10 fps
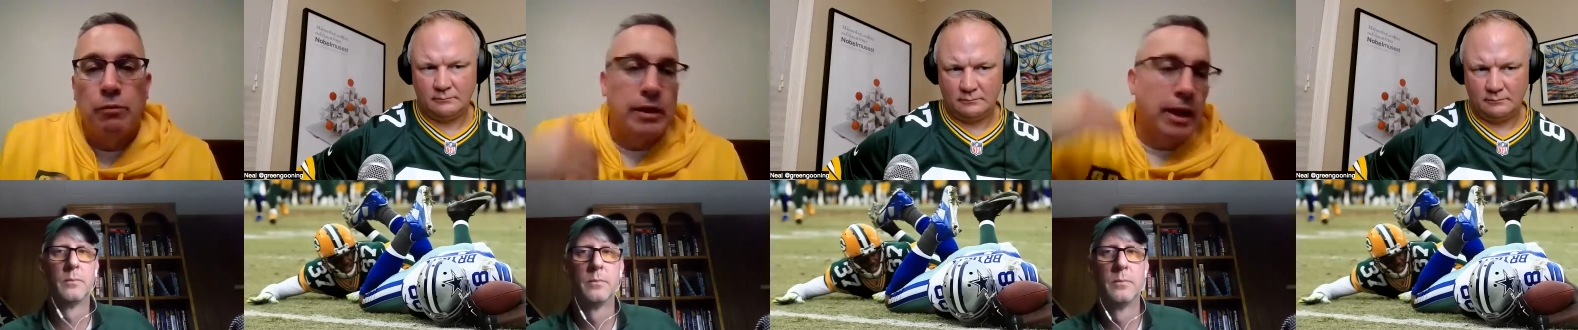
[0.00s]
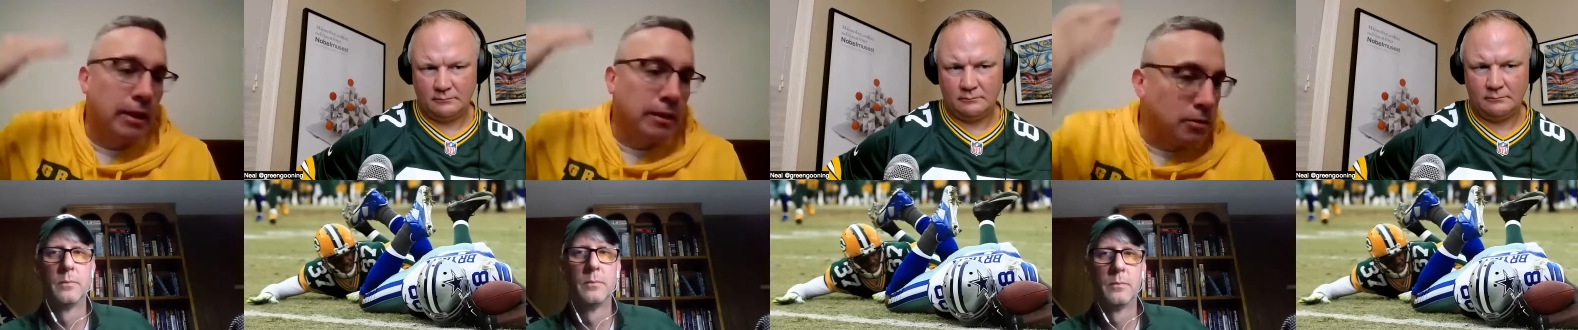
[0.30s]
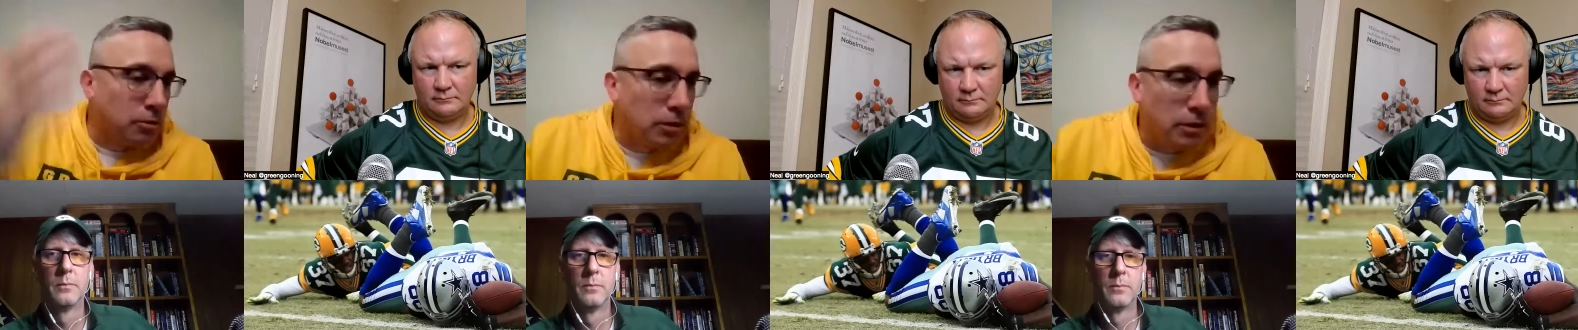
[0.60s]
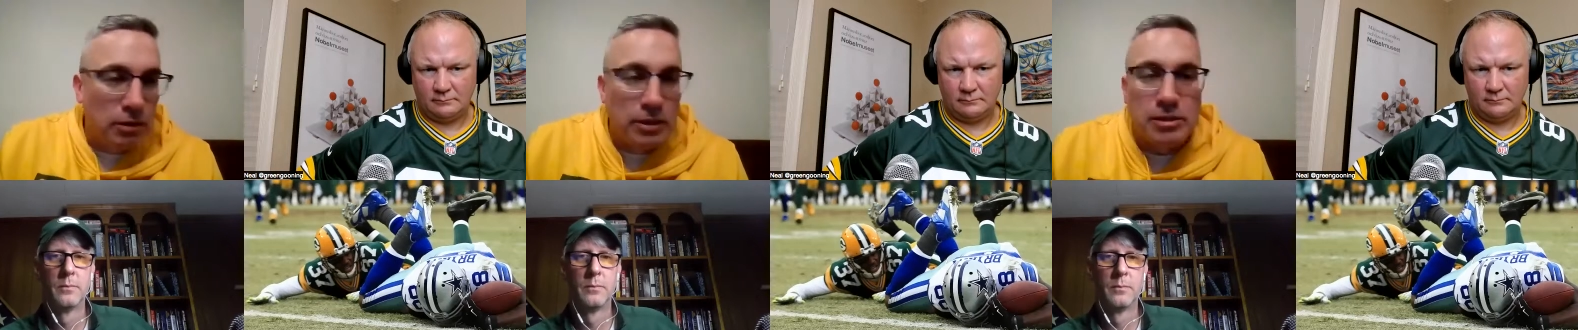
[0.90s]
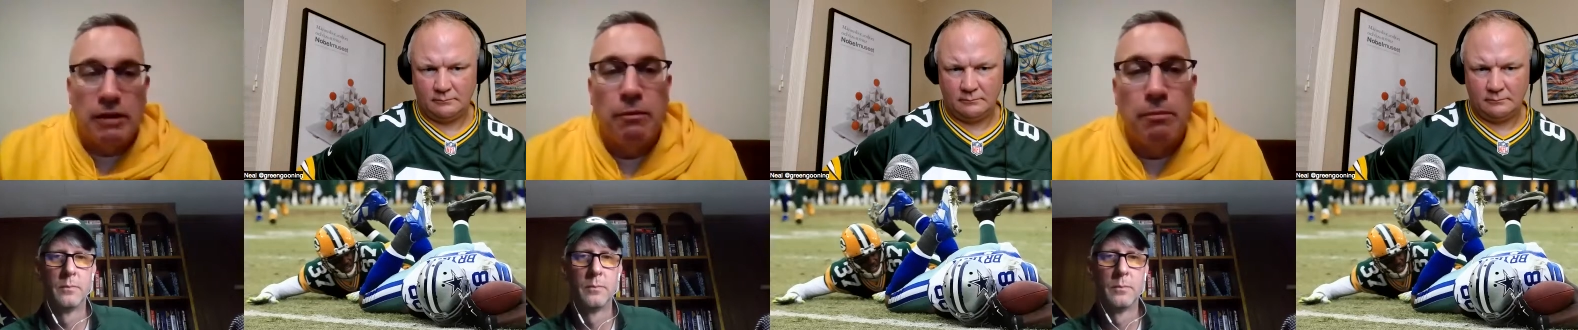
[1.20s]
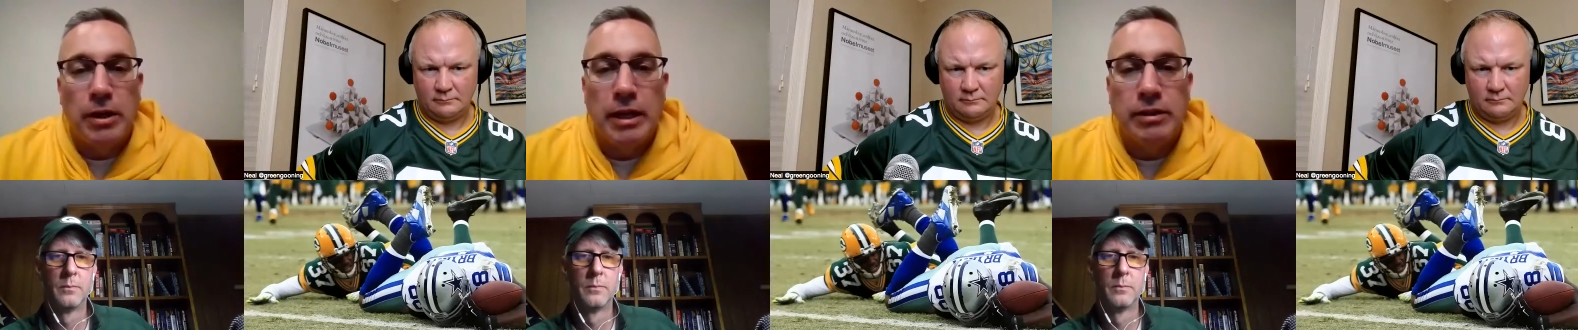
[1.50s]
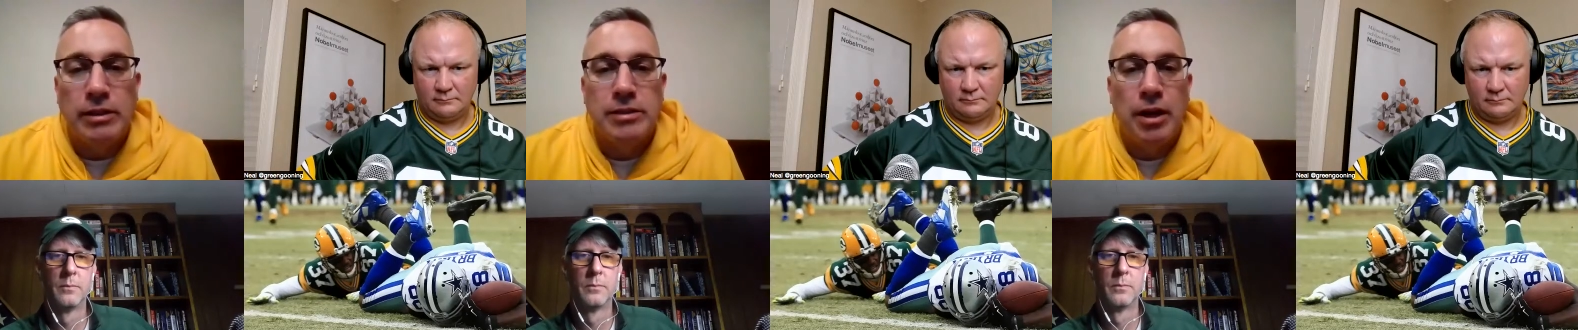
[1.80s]
Speaker 1: We can't certainly list everybody
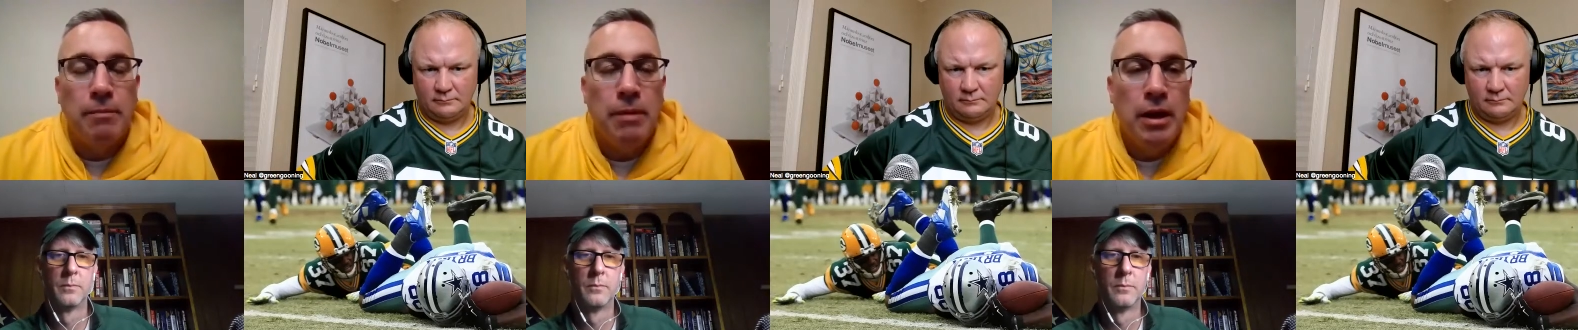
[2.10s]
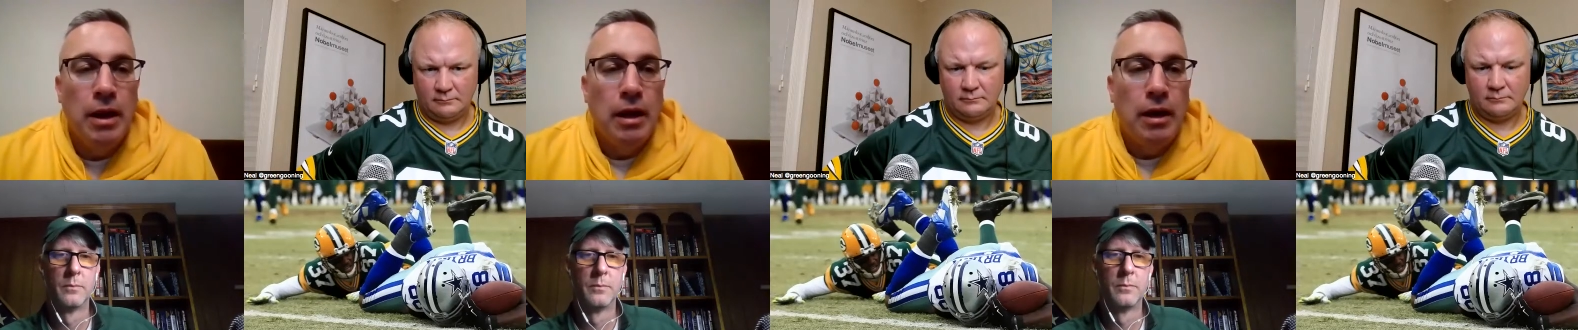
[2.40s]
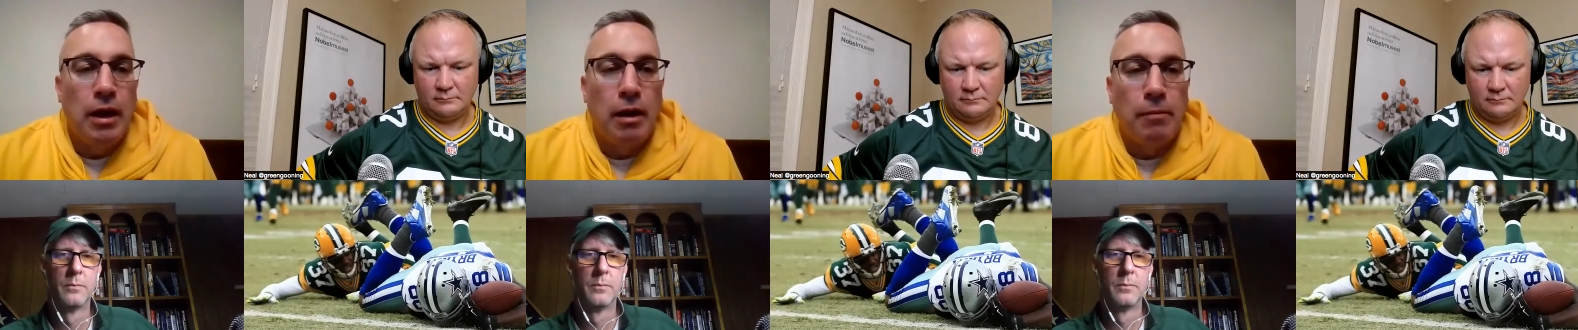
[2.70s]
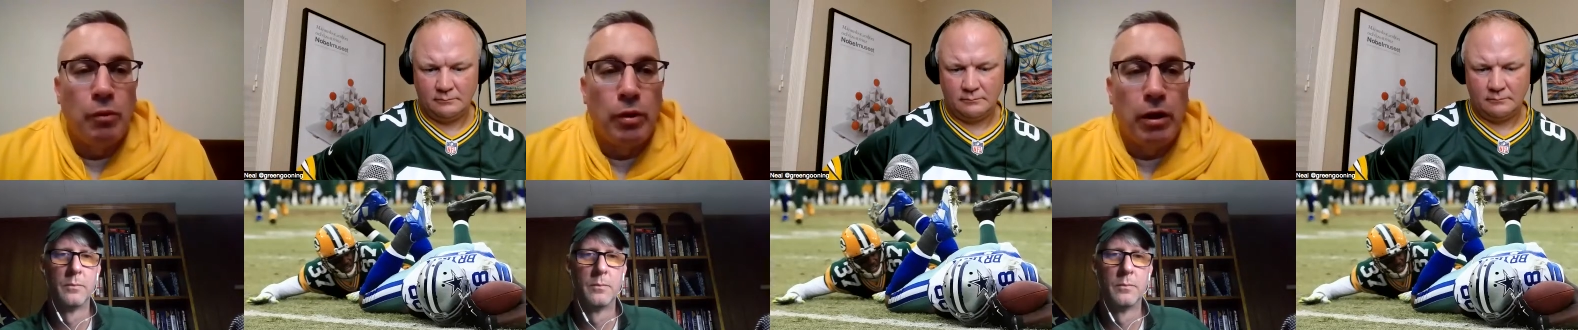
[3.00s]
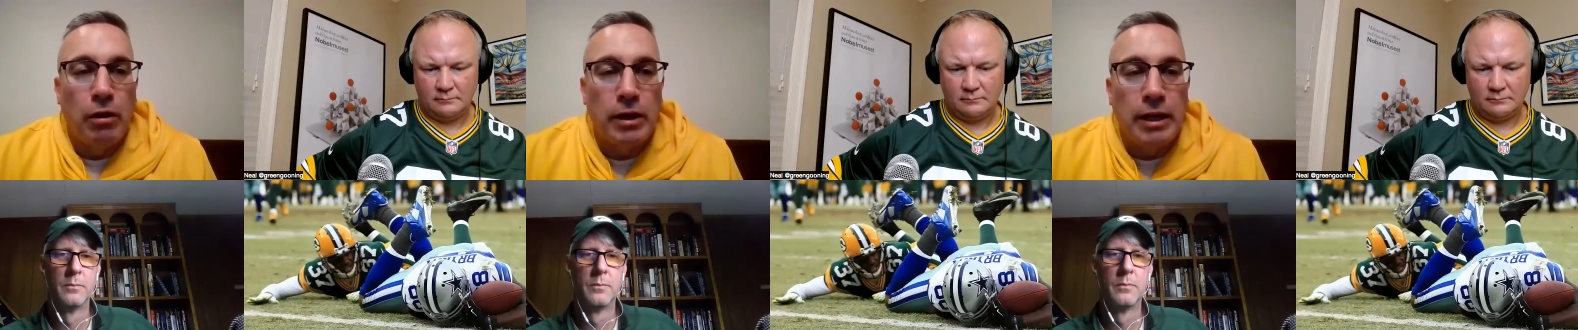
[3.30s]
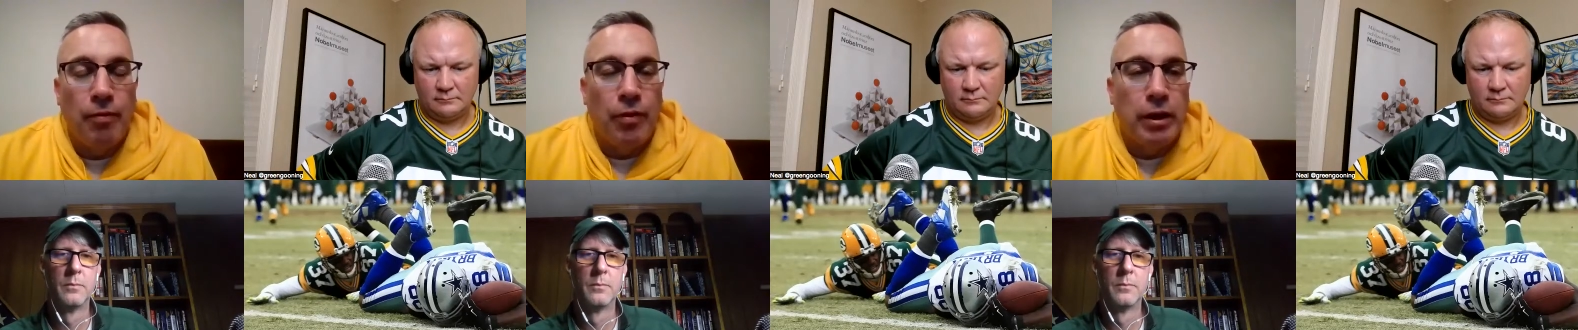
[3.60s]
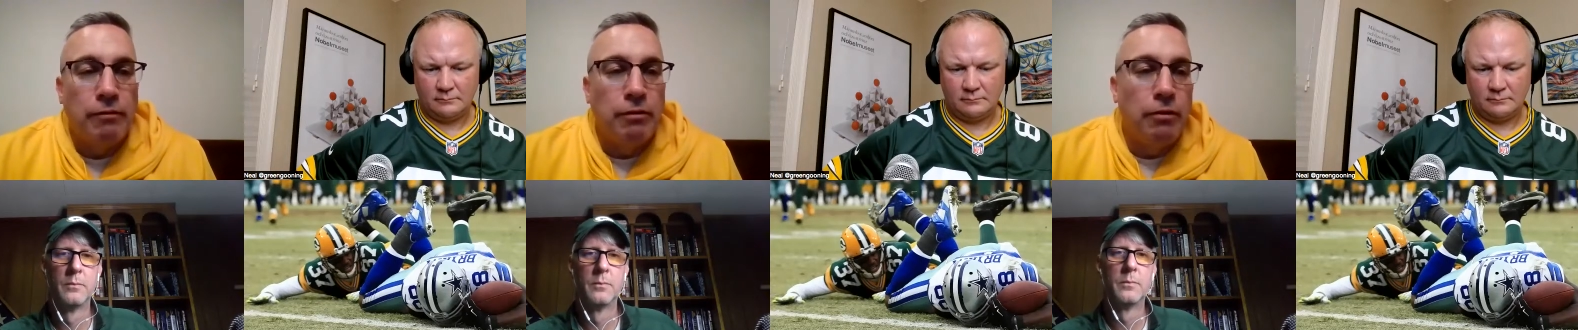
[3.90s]
at this time, uh, but we are again
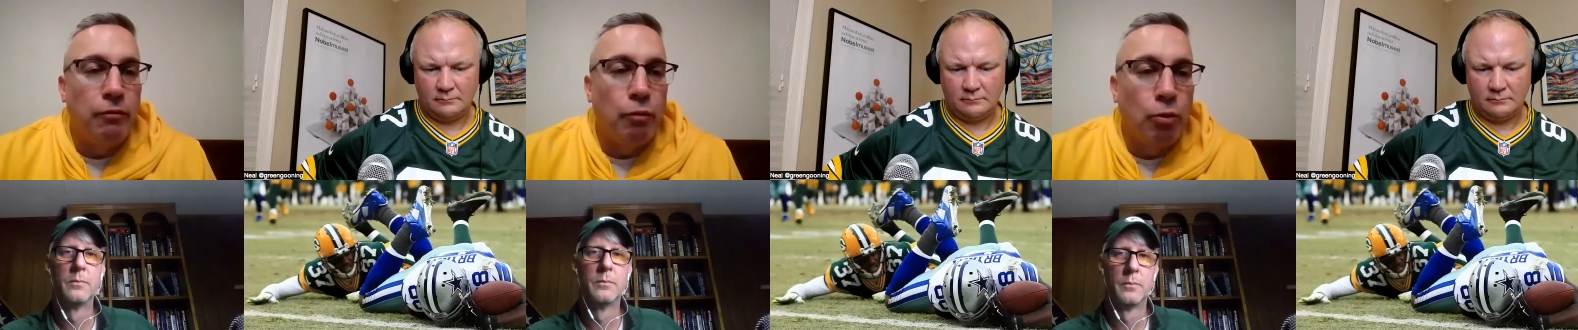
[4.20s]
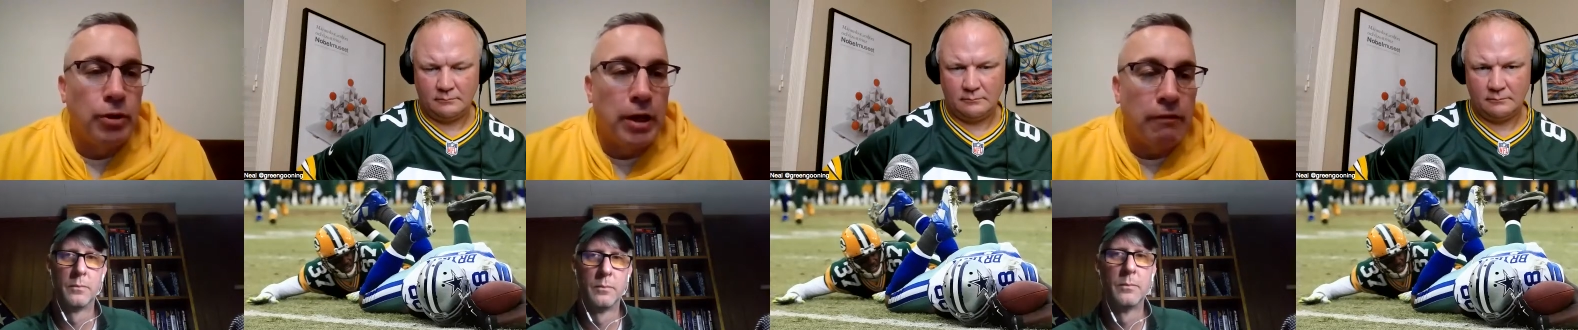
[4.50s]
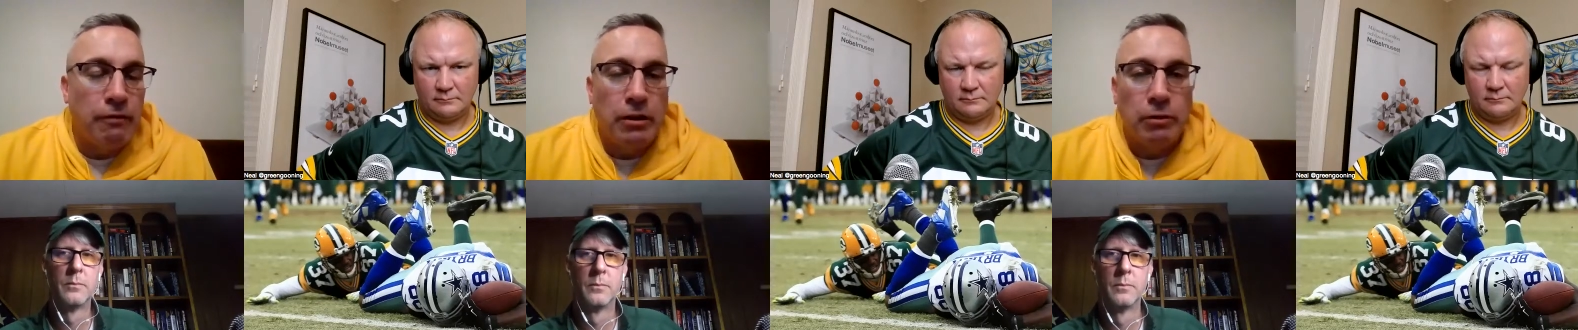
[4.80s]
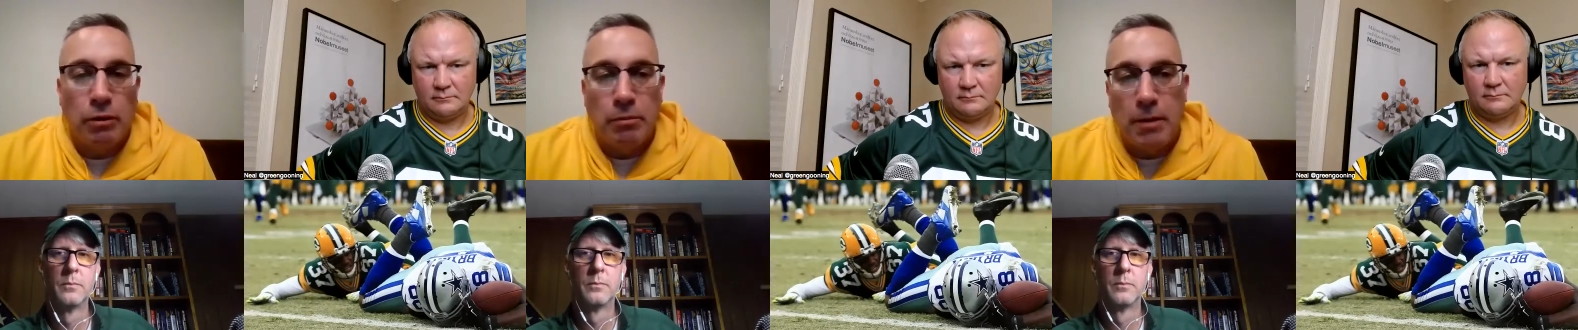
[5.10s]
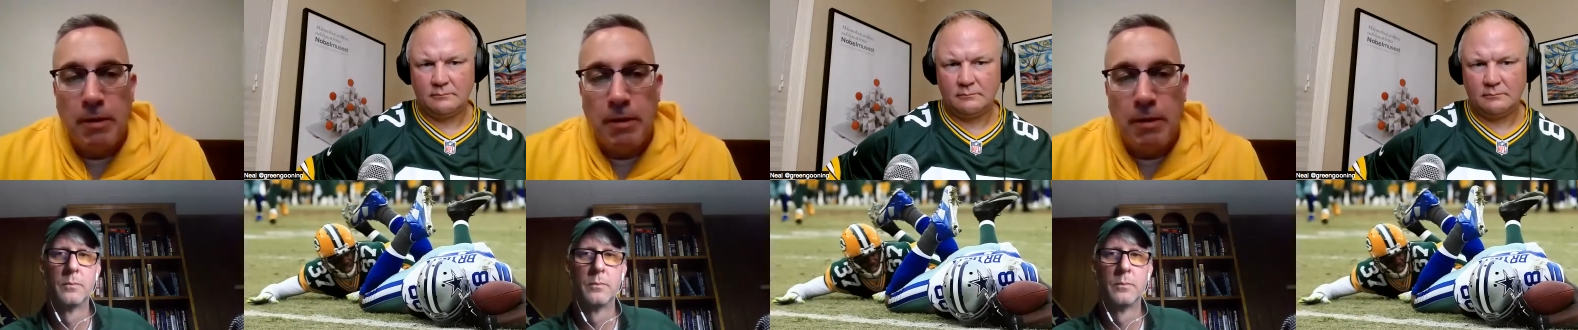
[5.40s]
thankful for the NFL, Green Bay